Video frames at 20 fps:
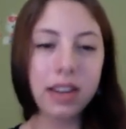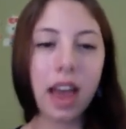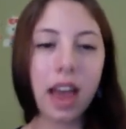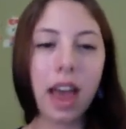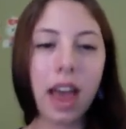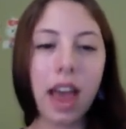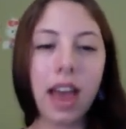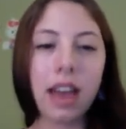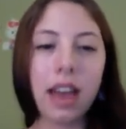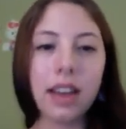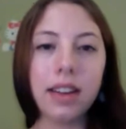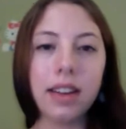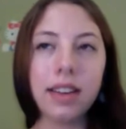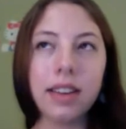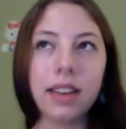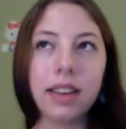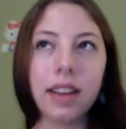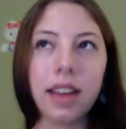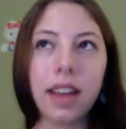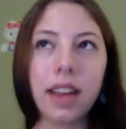and
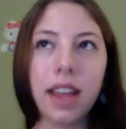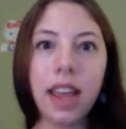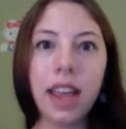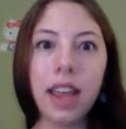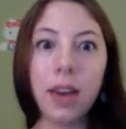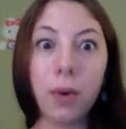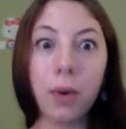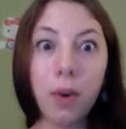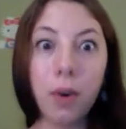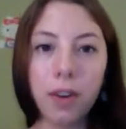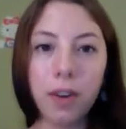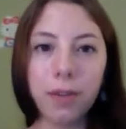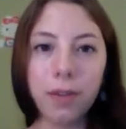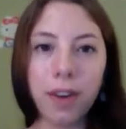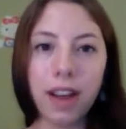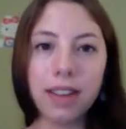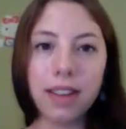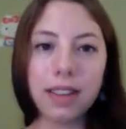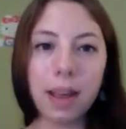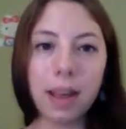it
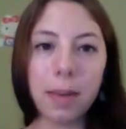horrifies them.